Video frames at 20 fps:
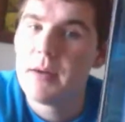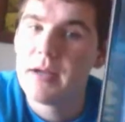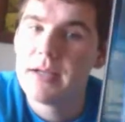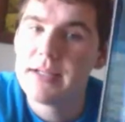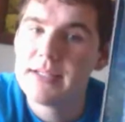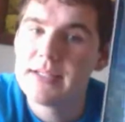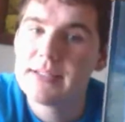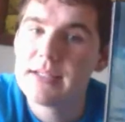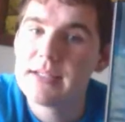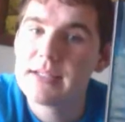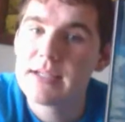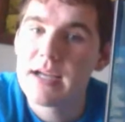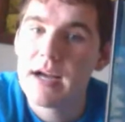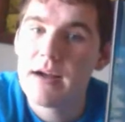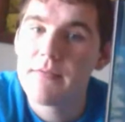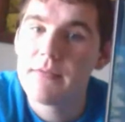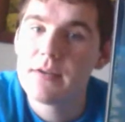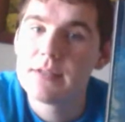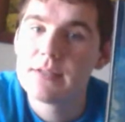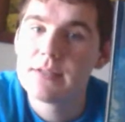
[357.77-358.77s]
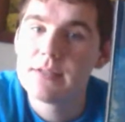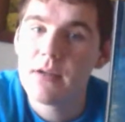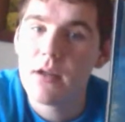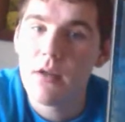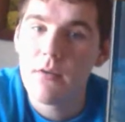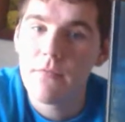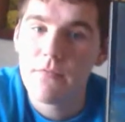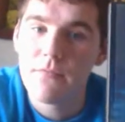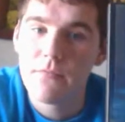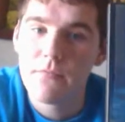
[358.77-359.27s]
But this discovers
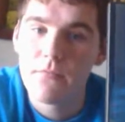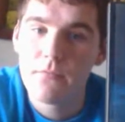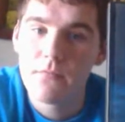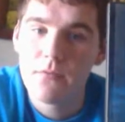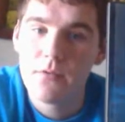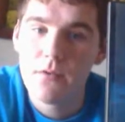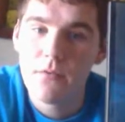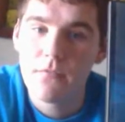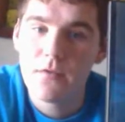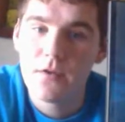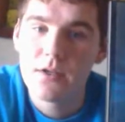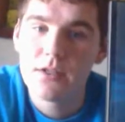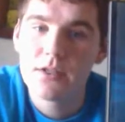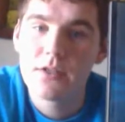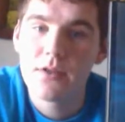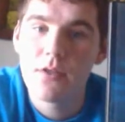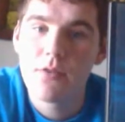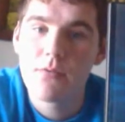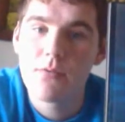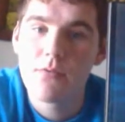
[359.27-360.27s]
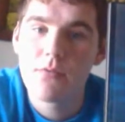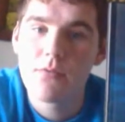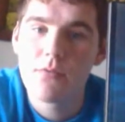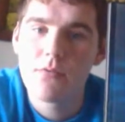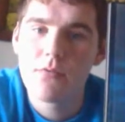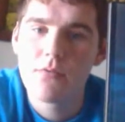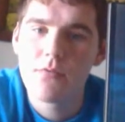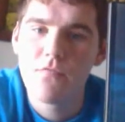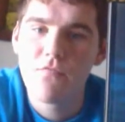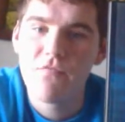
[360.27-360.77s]
the first
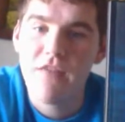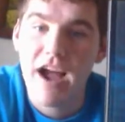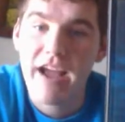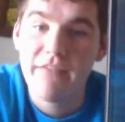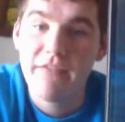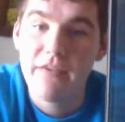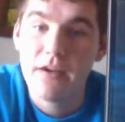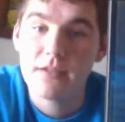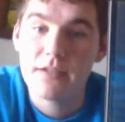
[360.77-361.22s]
5